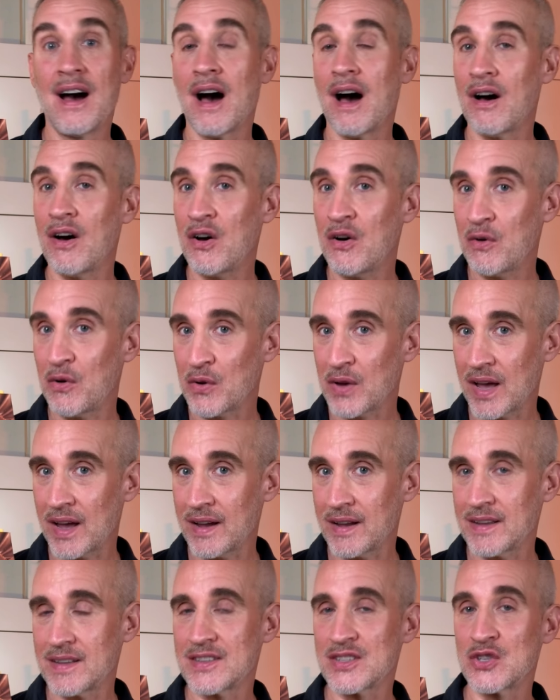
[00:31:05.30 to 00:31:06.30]
Oh,
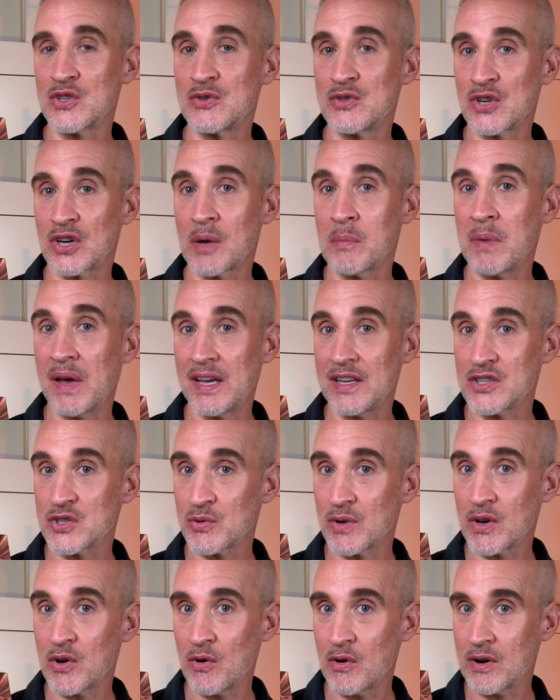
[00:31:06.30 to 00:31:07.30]
okay, so you took a
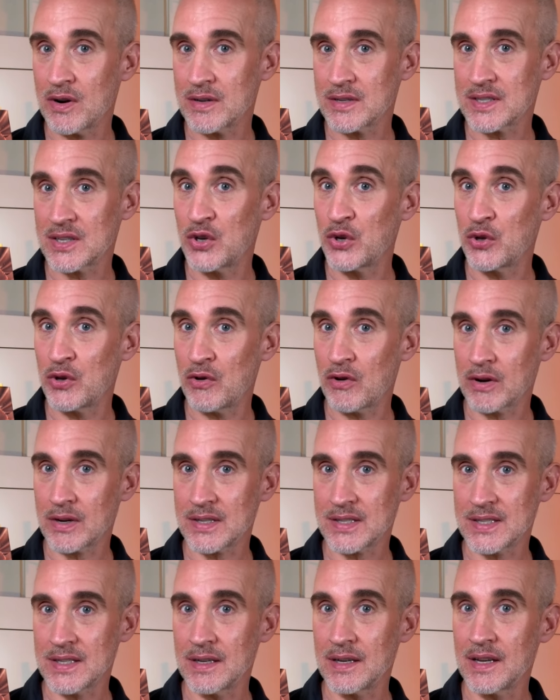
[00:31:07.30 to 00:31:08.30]
pastry course in New York
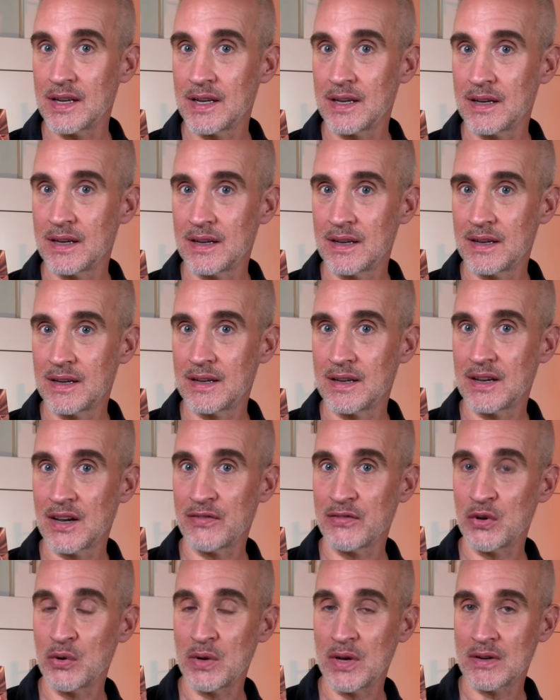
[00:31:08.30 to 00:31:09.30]
City a
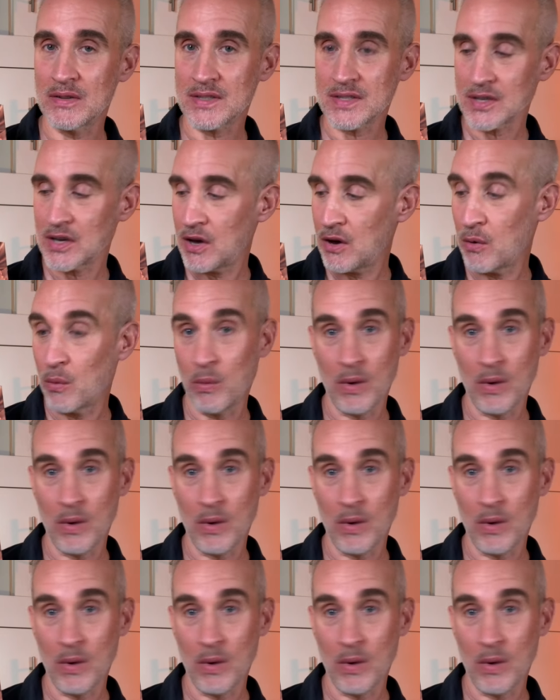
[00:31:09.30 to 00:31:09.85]
few years ago?